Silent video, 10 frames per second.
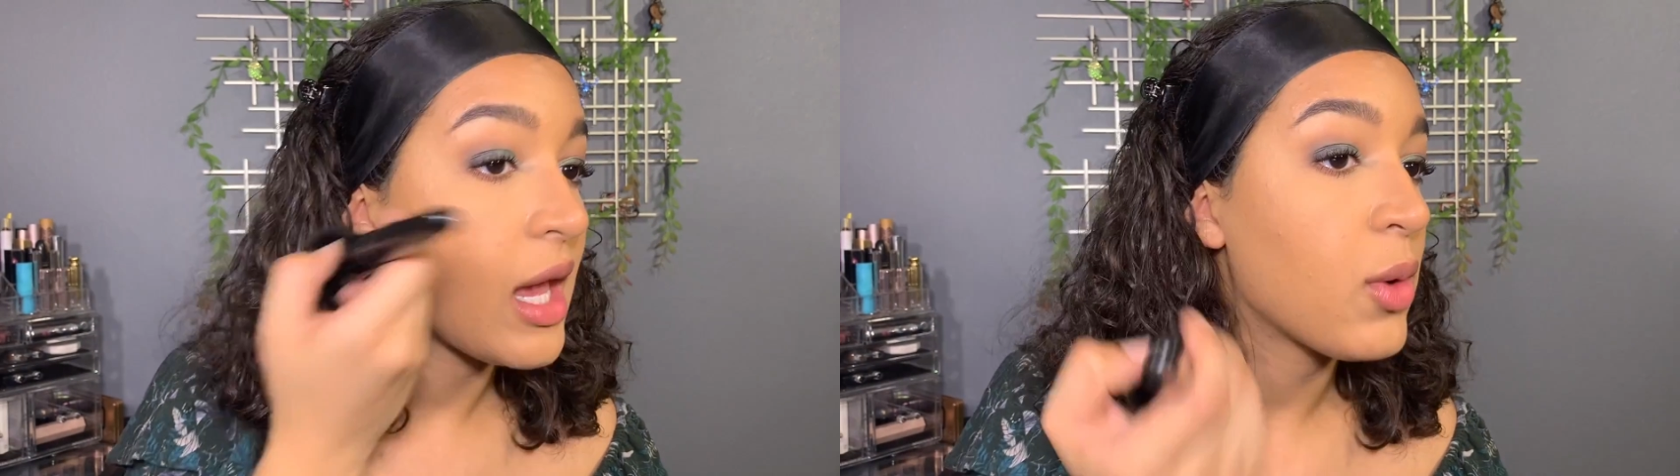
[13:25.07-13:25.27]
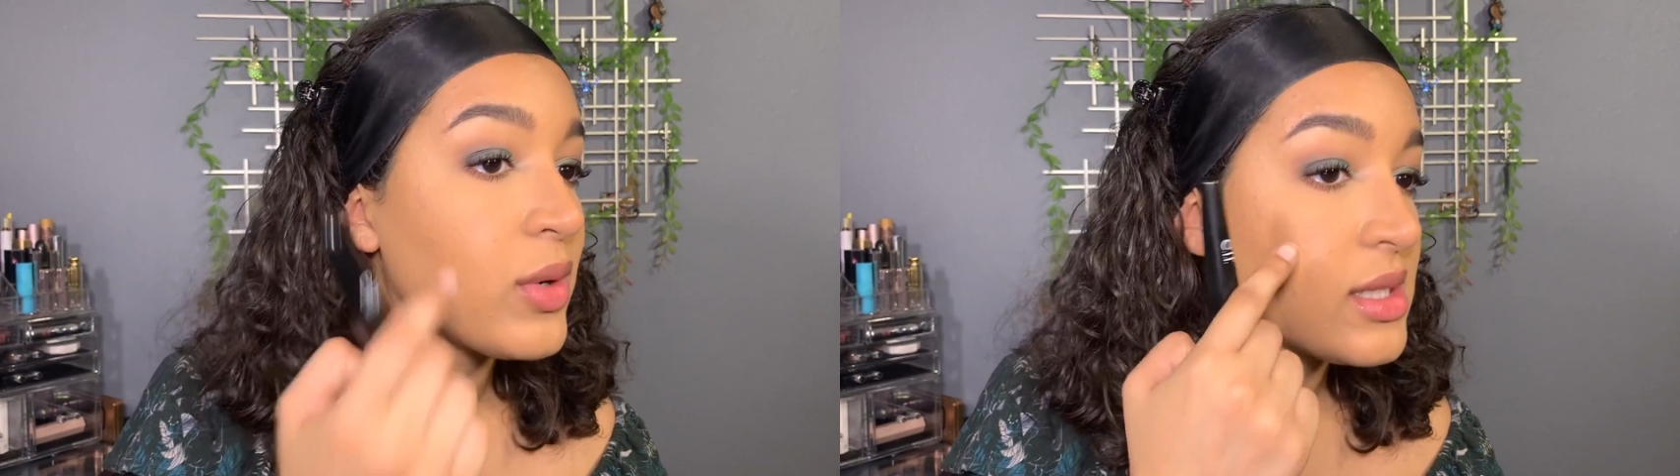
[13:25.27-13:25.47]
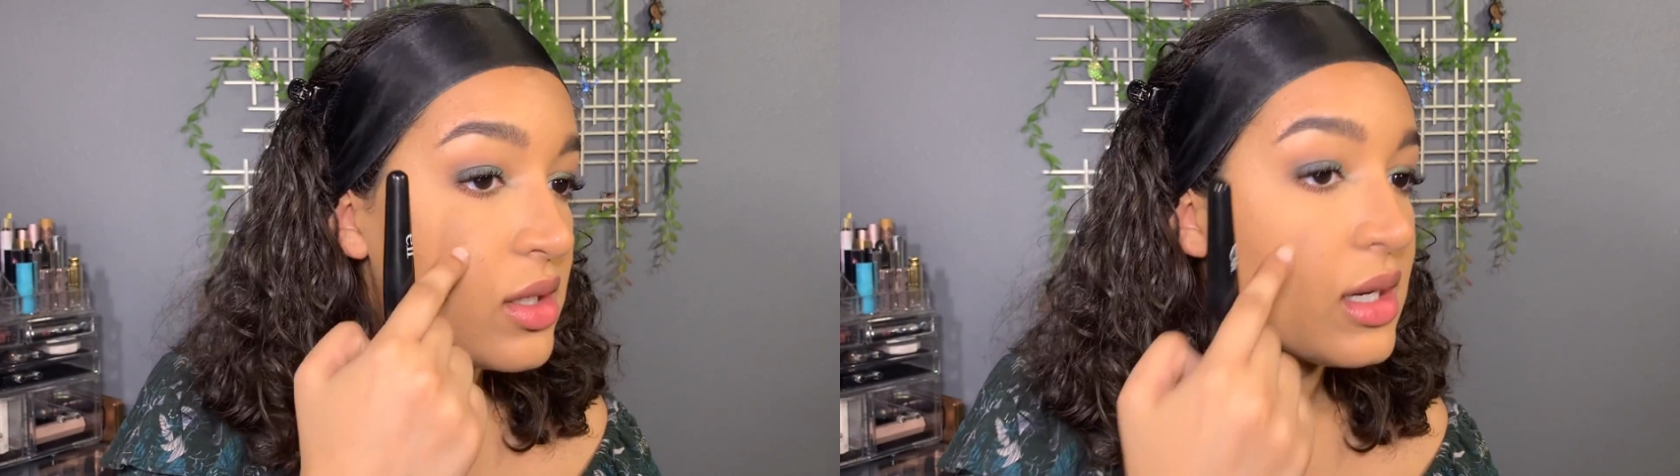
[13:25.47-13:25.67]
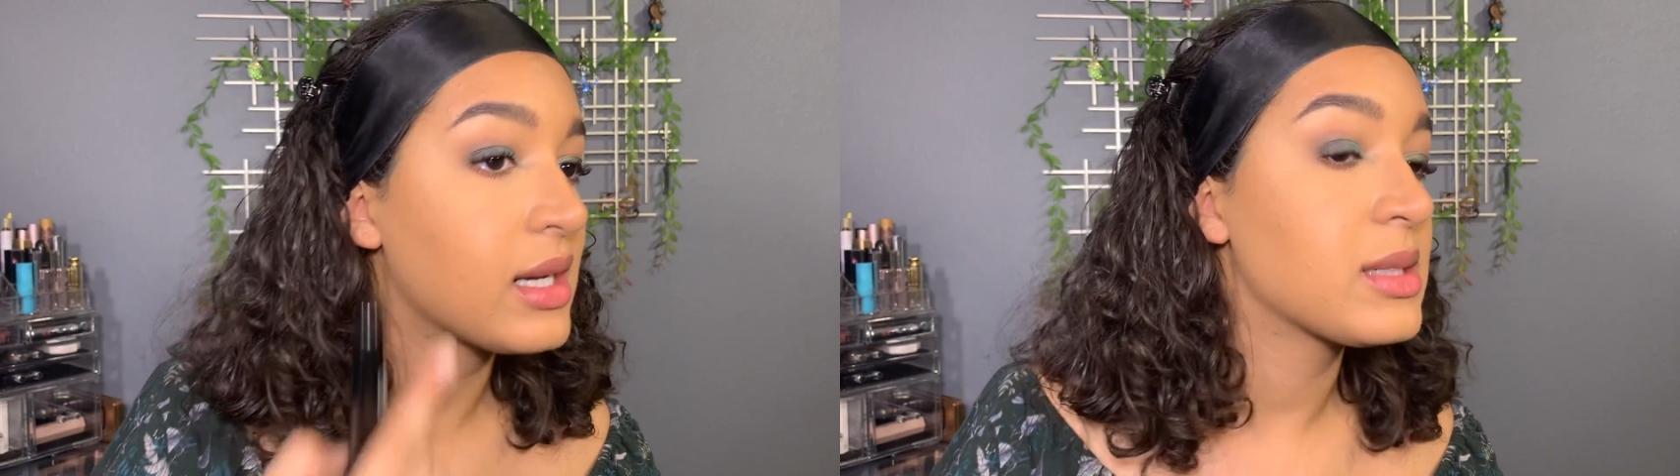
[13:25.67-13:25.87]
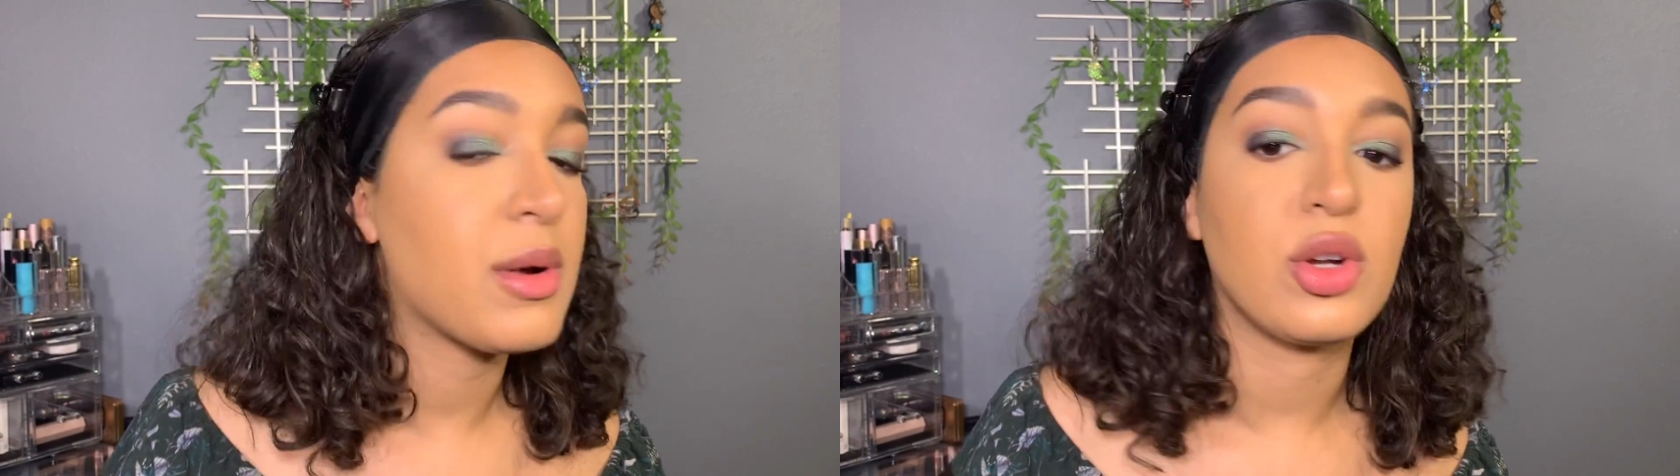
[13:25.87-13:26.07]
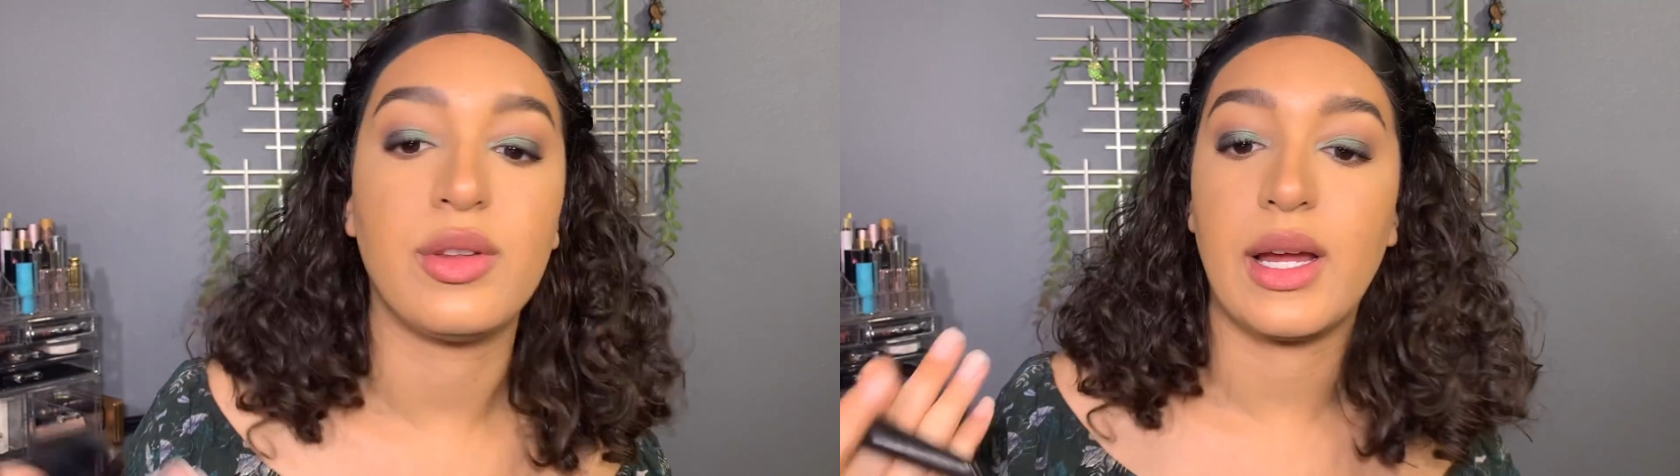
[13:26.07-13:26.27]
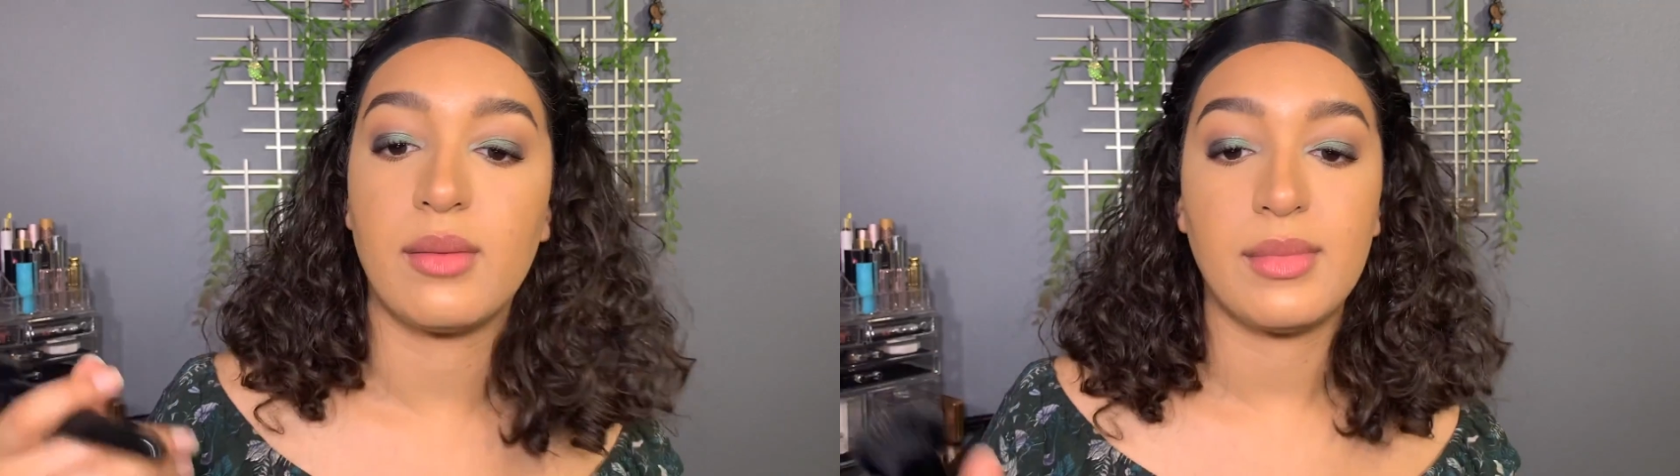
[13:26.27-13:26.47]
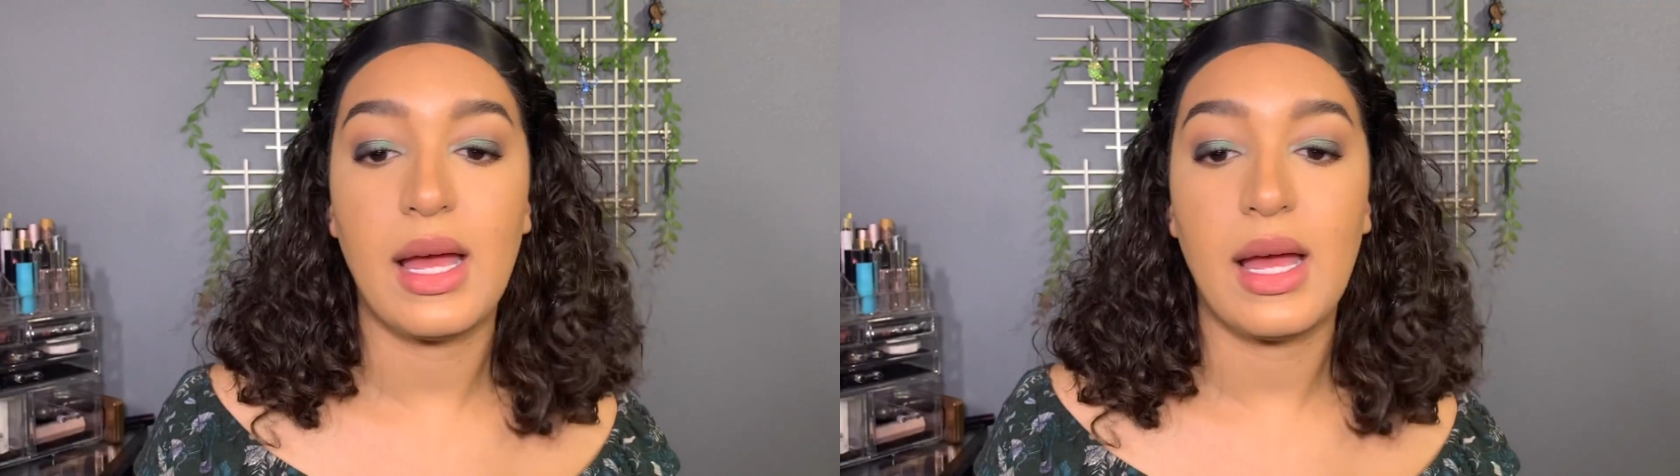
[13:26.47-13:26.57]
and we still got a sparkle there.